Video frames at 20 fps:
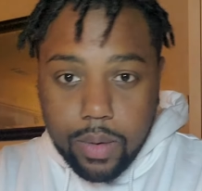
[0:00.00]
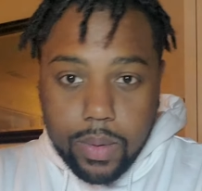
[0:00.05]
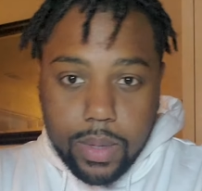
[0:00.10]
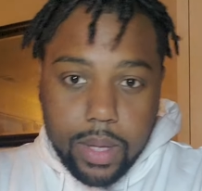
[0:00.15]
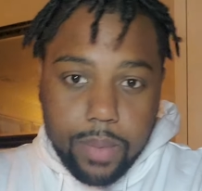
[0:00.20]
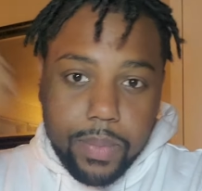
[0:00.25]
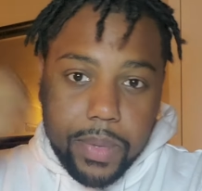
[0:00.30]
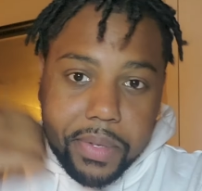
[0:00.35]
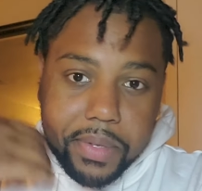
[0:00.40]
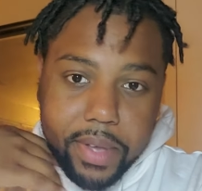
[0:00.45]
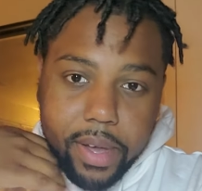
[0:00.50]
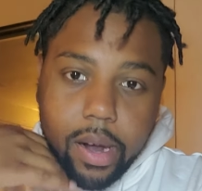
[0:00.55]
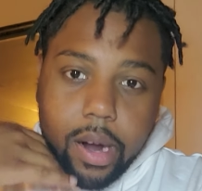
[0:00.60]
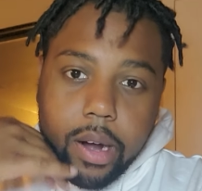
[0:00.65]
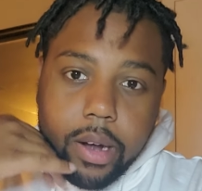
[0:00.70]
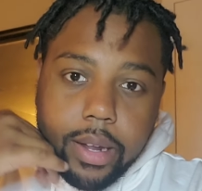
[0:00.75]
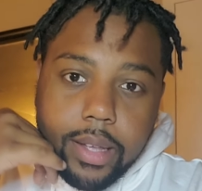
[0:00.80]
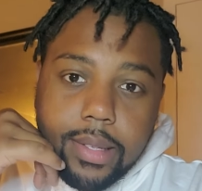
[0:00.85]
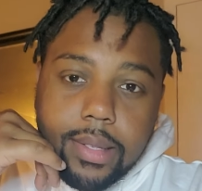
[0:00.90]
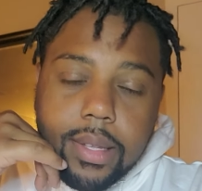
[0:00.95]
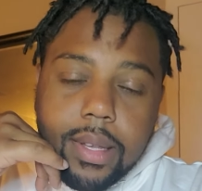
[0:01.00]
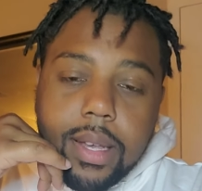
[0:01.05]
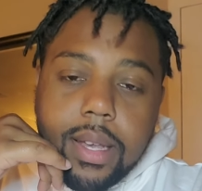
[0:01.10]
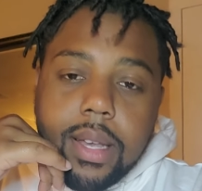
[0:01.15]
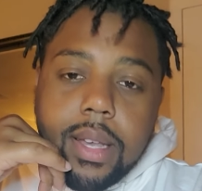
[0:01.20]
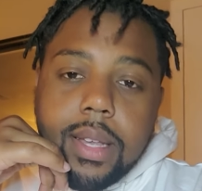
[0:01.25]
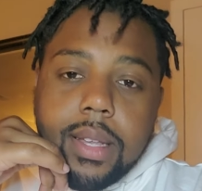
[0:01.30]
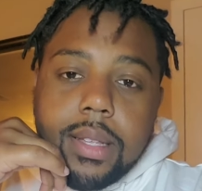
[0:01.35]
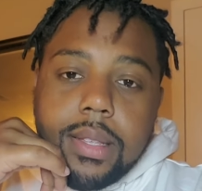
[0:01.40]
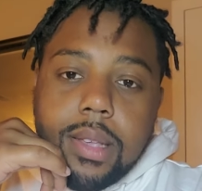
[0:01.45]
do with the music artists.
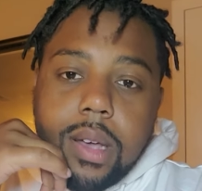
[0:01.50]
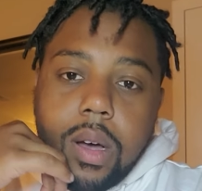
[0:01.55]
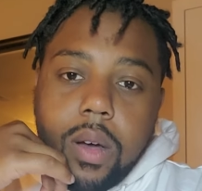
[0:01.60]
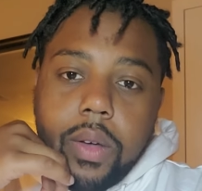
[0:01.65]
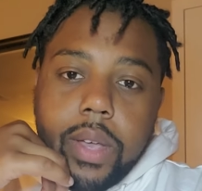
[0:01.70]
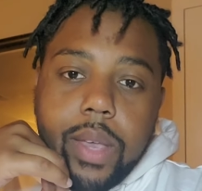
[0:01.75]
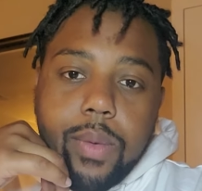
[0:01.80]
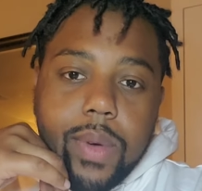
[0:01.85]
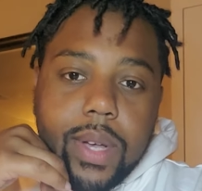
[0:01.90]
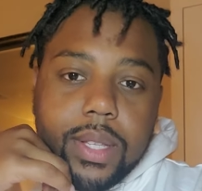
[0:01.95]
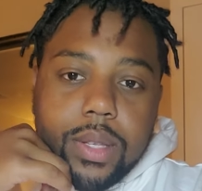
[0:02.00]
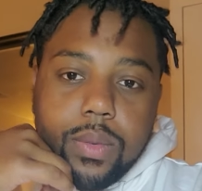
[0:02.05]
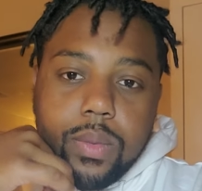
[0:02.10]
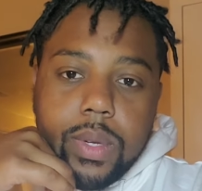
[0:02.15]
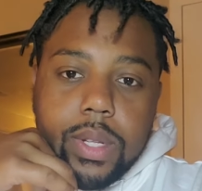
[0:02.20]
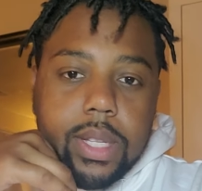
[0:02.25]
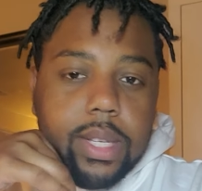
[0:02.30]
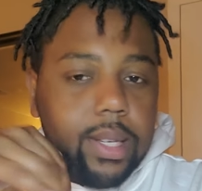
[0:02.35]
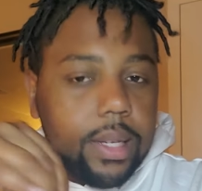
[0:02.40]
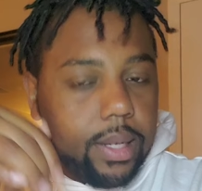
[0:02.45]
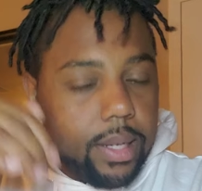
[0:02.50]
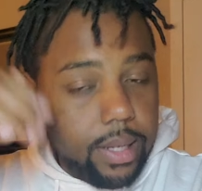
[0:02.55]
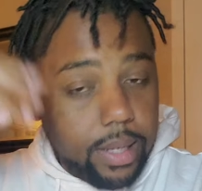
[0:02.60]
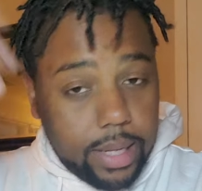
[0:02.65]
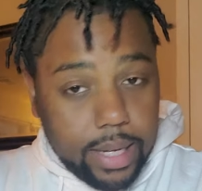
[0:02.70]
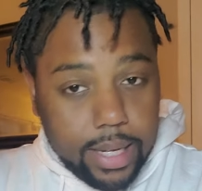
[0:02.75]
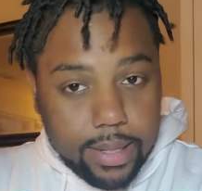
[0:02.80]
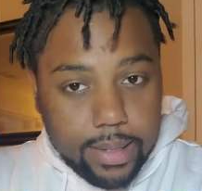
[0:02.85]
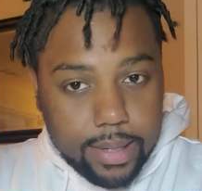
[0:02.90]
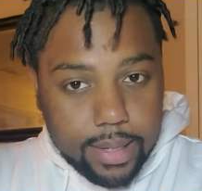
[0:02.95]
So he wasn't really
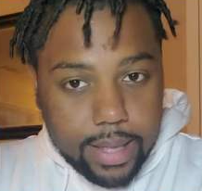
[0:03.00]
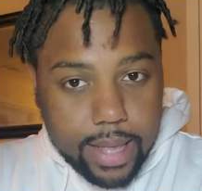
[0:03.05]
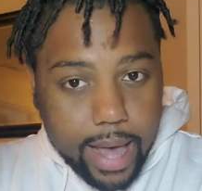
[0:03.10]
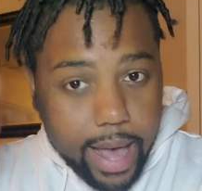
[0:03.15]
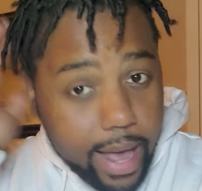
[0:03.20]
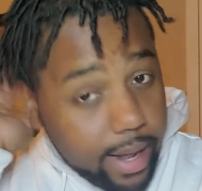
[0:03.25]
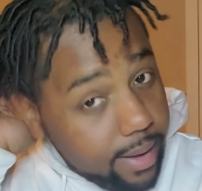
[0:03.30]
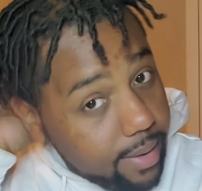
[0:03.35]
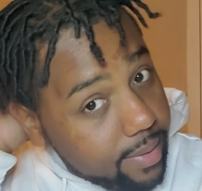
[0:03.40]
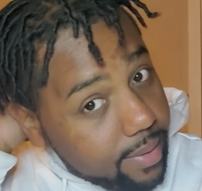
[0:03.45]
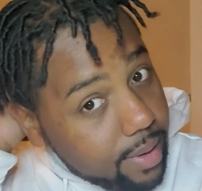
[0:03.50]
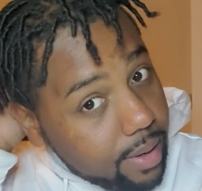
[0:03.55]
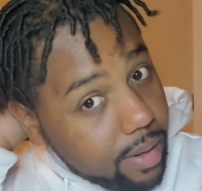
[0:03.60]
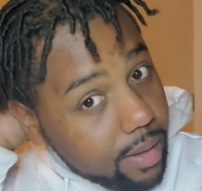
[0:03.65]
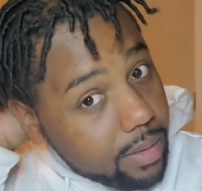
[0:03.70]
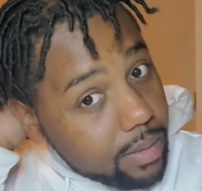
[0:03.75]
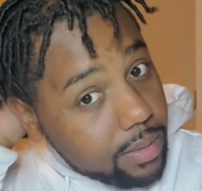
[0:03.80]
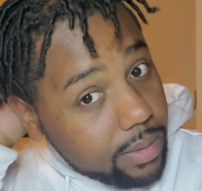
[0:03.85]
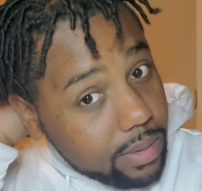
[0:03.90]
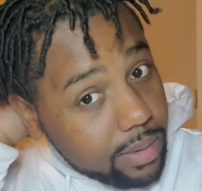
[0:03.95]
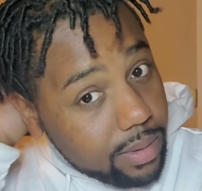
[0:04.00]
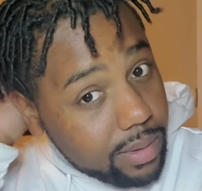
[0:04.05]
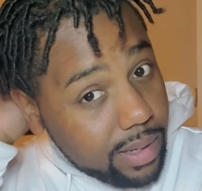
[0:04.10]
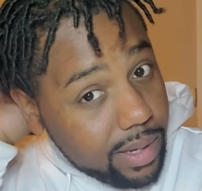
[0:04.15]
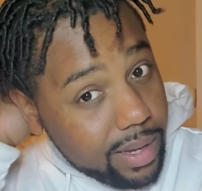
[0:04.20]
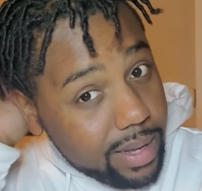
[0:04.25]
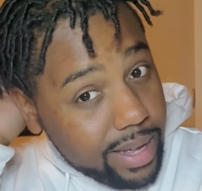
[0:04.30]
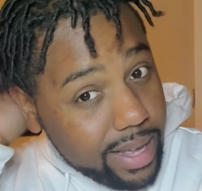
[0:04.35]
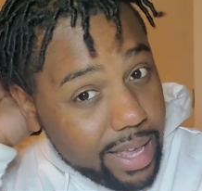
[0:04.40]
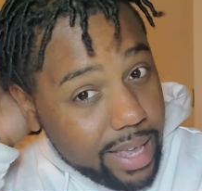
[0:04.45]
into that. So
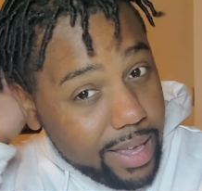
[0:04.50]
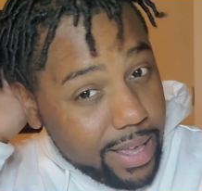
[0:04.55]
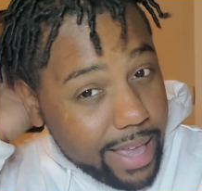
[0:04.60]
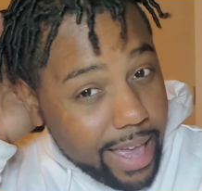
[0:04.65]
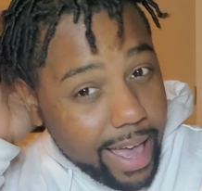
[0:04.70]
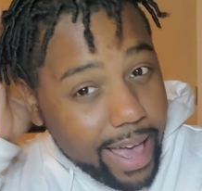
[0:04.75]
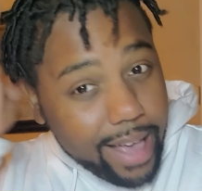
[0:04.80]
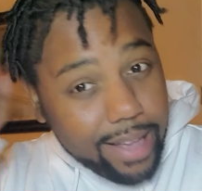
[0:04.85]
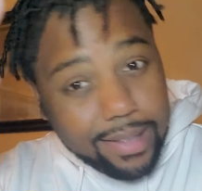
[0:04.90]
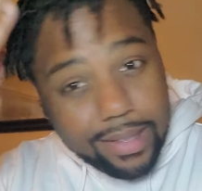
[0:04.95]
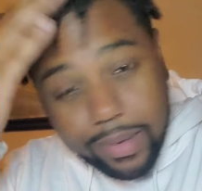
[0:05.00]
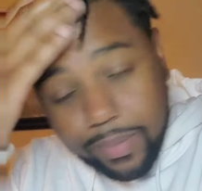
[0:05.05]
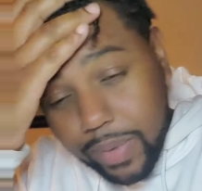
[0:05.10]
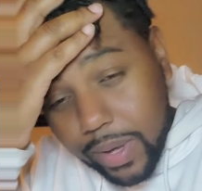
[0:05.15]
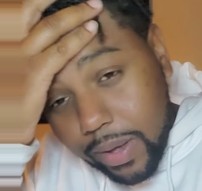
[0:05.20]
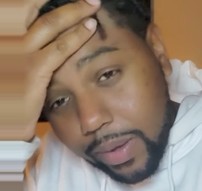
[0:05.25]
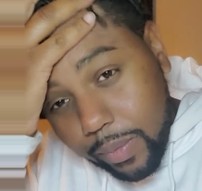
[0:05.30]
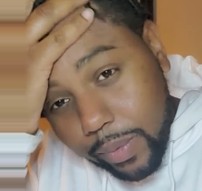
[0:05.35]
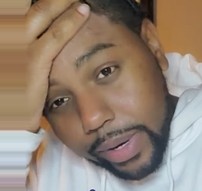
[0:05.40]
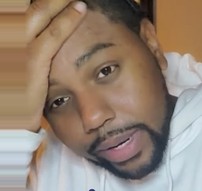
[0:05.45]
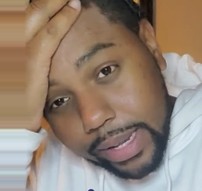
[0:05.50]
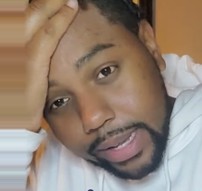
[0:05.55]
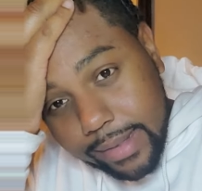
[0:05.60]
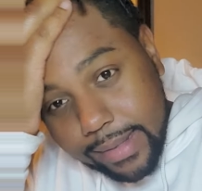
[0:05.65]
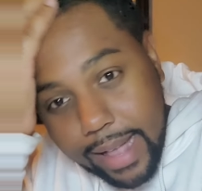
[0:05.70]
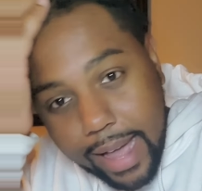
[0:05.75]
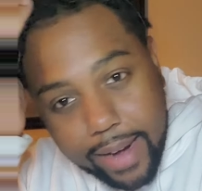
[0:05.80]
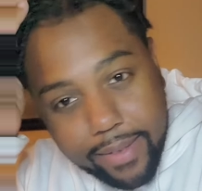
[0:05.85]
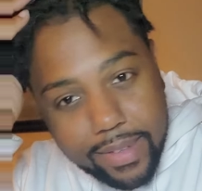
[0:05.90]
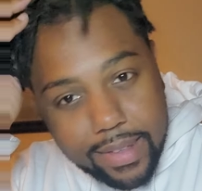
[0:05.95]
he asked to be
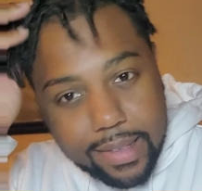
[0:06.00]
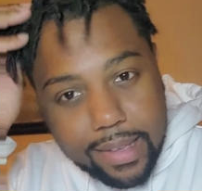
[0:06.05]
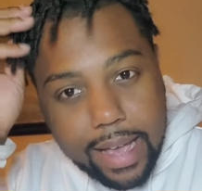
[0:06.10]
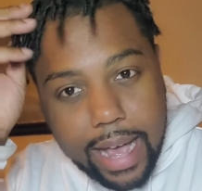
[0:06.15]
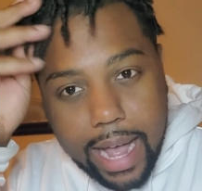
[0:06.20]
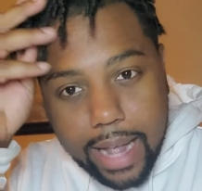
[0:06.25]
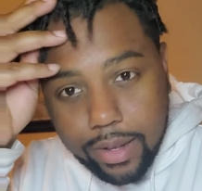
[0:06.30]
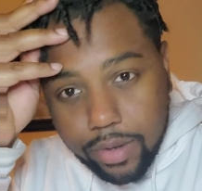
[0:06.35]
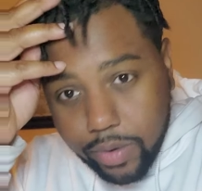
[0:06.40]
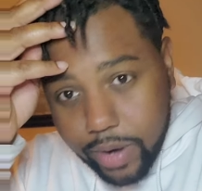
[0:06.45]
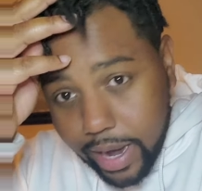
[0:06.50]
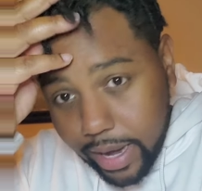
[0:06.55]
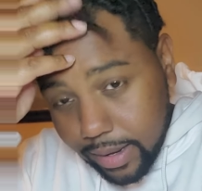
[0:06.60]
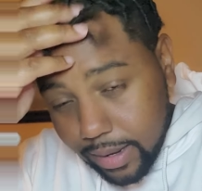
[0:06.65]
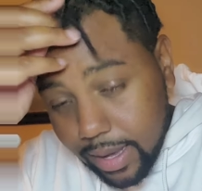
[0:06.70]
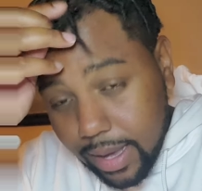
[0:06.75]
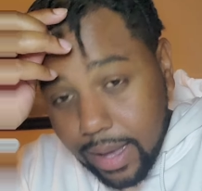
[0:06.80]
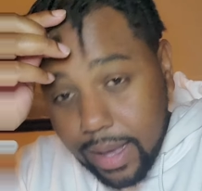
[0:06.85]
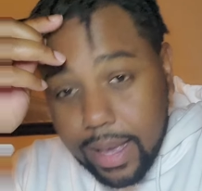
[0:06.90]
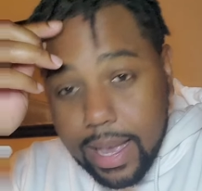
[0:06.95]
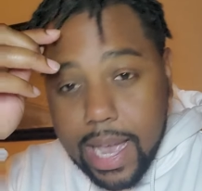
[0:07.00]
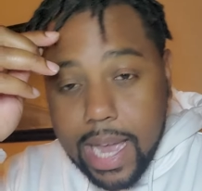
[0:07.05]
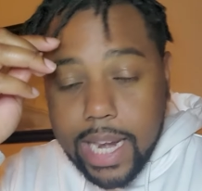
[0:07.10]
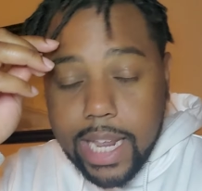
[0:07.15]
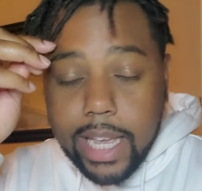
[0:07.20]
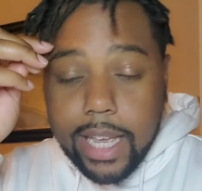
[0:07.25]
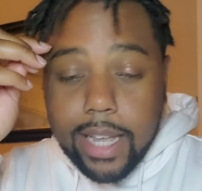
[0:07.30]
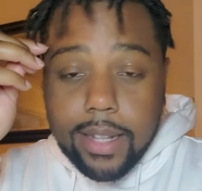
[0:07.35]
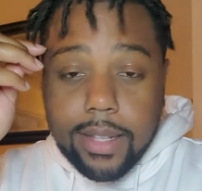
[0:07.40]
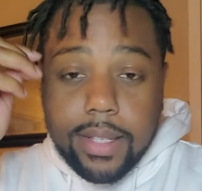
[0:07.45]
released out of his contract, and
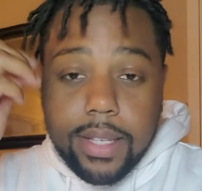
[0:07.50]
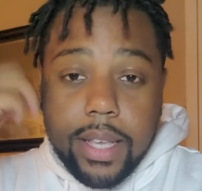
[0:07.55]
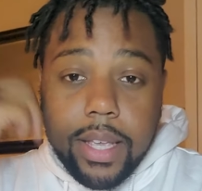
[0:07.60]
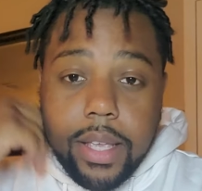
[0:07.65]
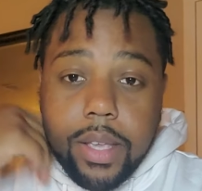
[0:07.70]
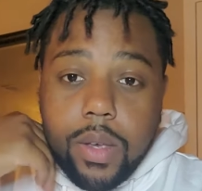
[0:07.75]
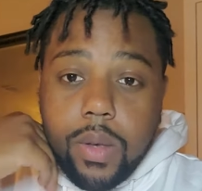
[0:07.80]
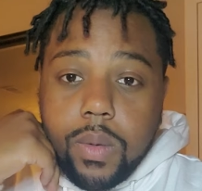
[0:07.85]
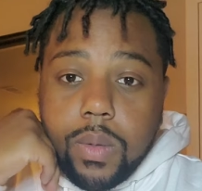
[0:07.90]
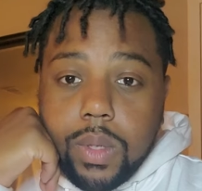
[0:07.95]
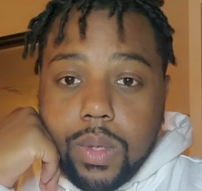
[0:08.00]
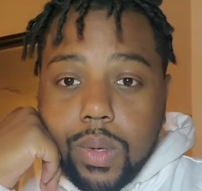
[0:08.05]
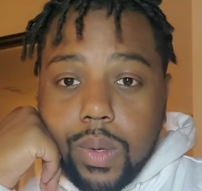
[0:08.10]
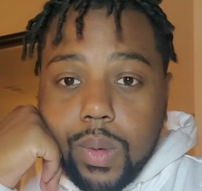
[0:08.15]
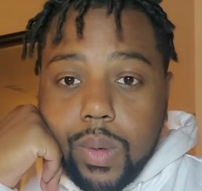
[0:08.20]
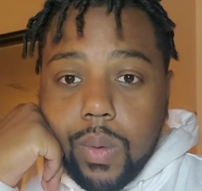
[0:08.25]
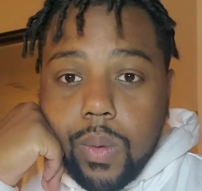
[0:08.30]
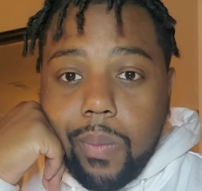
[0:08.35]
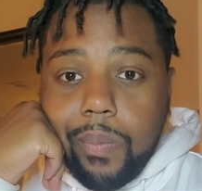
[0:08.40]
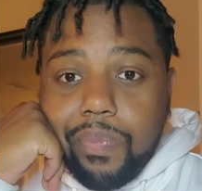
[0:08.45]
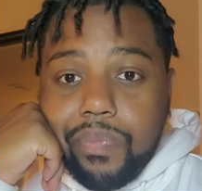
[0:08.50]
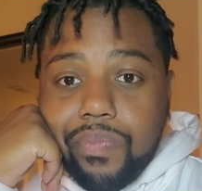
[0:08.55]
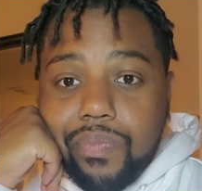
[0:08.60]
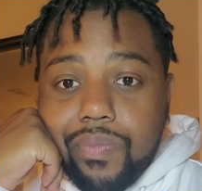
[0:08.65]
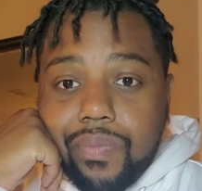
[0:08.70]
he continued to